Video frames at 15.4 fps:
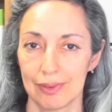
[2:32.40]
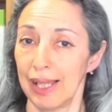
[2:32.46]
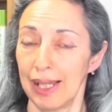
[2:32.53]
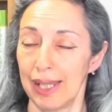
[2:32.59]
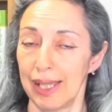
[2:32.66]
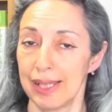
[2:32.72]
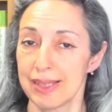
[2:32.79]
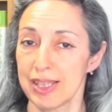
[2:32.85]

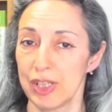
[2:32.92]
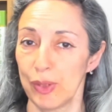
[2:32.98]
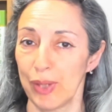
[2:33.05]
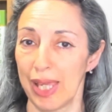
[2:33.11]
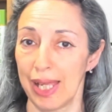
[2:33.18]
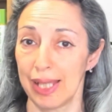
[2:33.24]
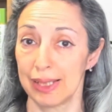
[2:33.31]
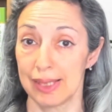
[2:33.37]
Let's
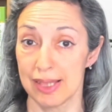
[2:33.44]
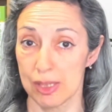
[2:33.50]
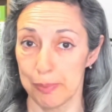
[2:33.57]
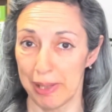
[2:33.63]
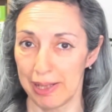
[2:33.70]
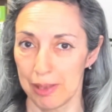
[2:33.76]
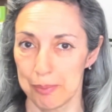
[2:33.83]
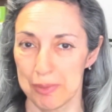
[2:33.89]
look at
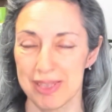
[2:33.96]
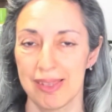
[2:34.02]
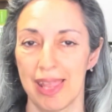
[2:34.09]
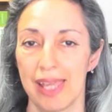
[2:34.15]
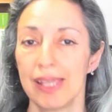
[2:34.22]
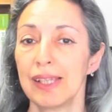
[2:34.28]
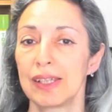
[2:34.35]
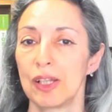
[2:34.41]
spelling
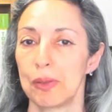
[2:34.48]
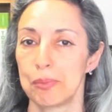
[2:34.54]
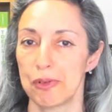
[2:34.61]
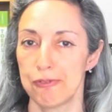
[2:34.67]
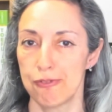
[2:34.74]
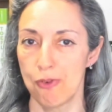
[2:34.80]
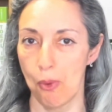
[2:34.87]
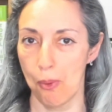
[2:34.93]
mistake
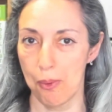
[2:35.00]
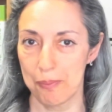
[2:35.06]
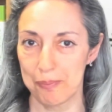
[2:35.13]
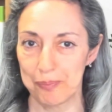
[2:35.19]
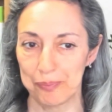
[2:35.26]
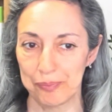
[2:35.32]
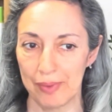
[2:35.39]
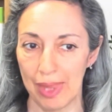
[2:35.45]
number 4.
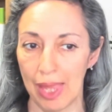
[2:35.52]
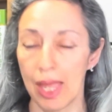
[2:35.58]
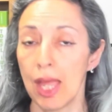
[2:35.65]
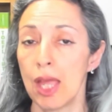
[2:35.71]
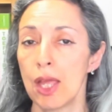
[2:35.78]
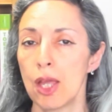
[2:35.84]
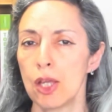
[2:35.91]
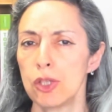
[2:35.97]

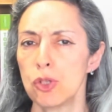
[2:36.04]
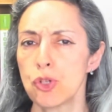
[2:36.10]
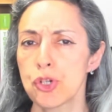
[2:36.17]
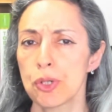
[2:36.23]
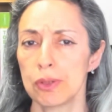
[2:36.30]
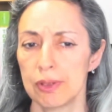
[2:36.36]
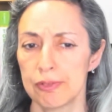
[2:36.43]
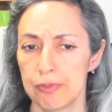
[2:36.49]
You
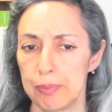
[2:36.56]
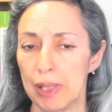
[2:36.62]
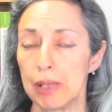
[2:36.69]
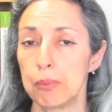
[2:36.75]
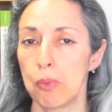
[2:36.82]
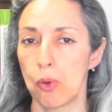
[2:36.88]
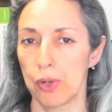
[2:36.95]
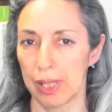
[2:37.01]
should have
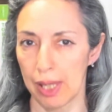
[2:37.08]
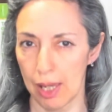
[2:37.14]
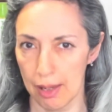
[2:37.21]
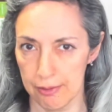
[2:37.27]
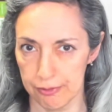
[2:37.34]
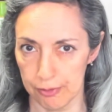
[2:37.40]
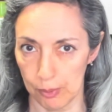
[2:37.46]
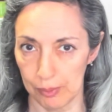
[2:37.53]
been more
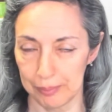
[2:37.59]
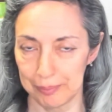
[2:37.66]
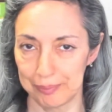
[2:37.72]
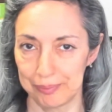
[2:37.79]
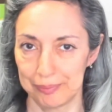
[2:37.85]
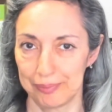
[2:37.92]
careful.